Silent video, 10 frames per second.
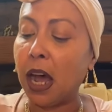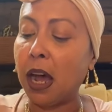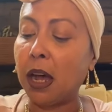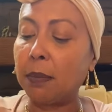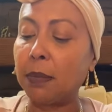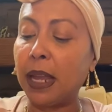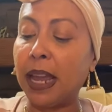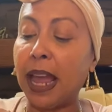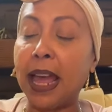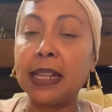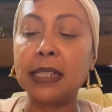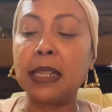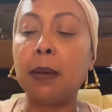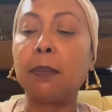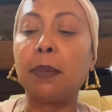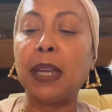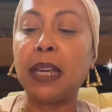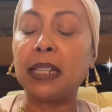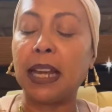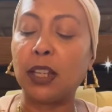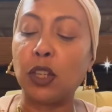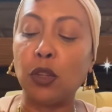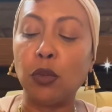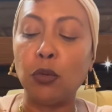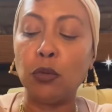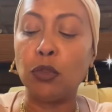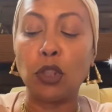um, it ends up being like you